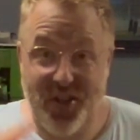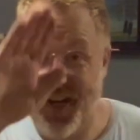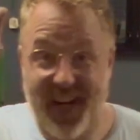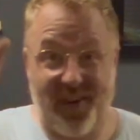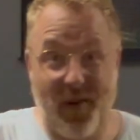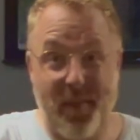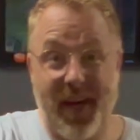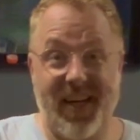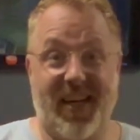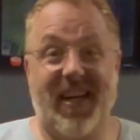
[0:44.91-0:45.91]
Tjena me
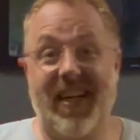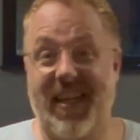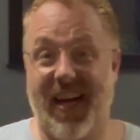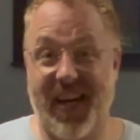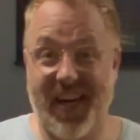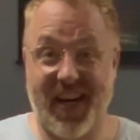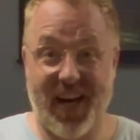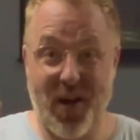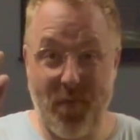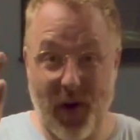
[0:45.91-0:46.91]
binnen, and
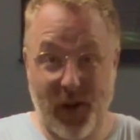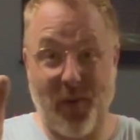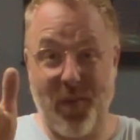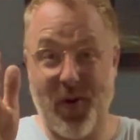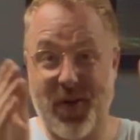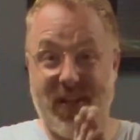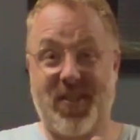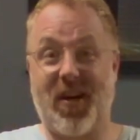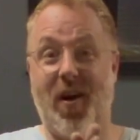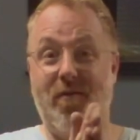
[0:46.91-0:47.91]
I welcome you
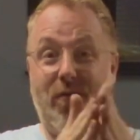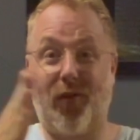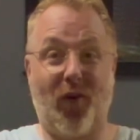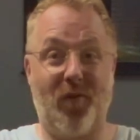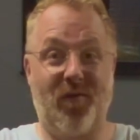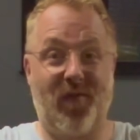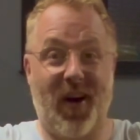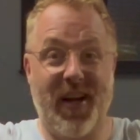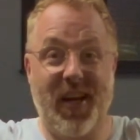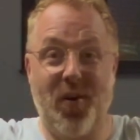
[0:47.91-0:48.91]
this time from
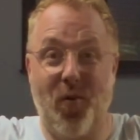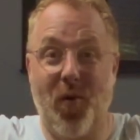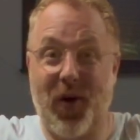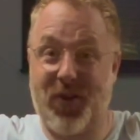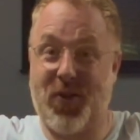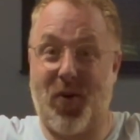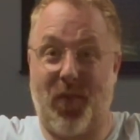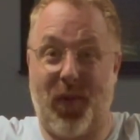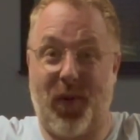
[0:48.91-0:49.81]
my new workshop.